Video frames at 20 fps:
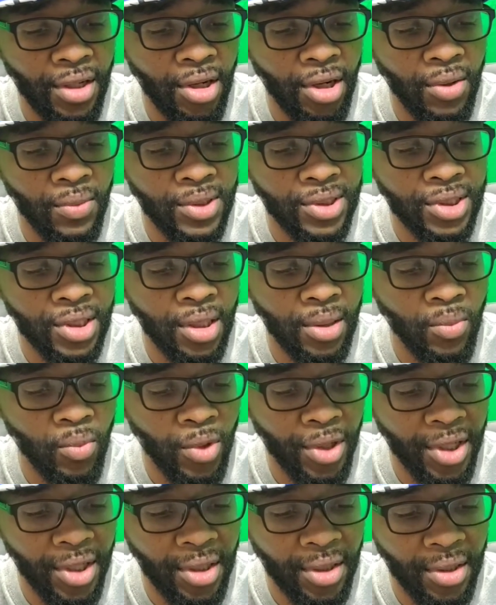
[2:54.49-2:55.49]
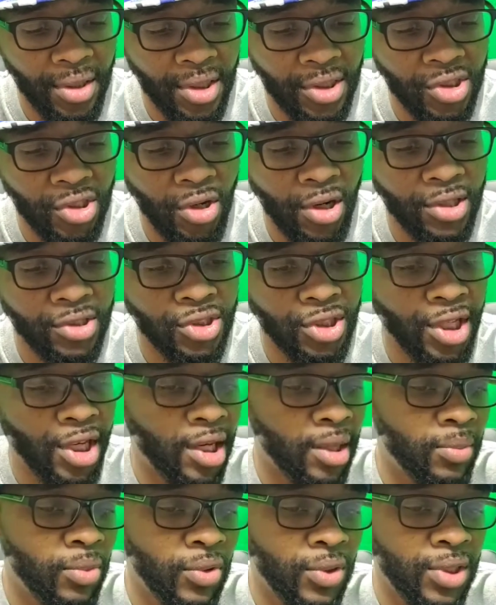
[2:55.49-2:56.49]
that always come with it. The charger
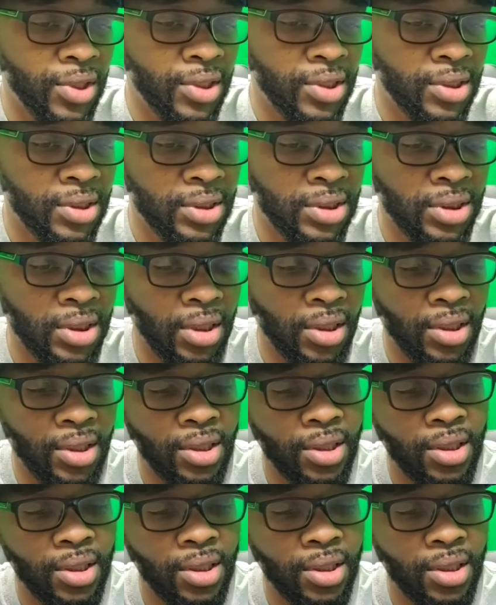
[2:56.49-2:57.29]
cable is